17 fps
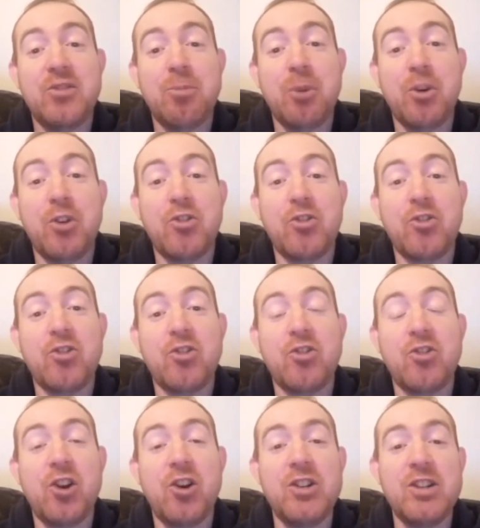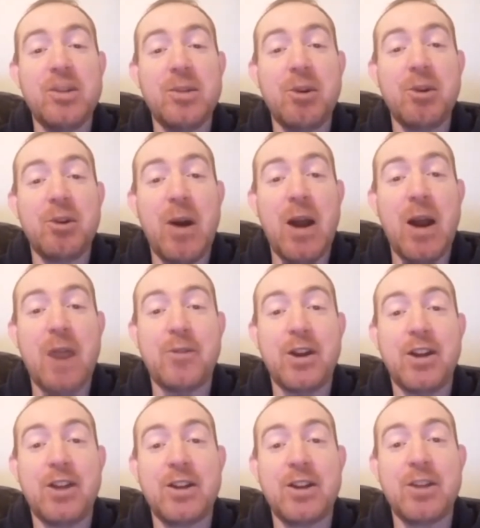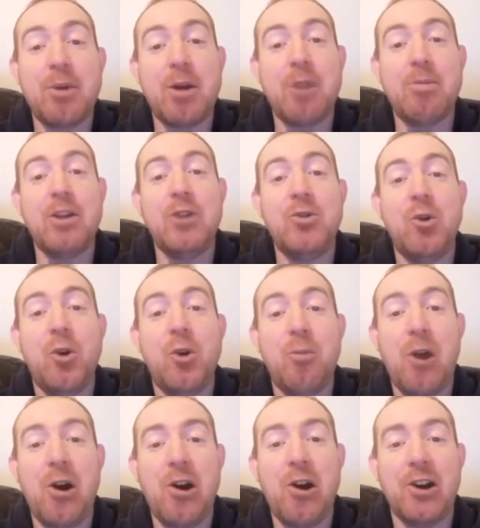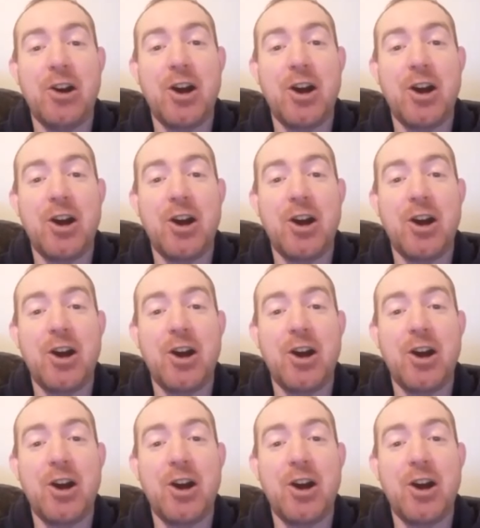but there's a certain demographic that probably know Mortal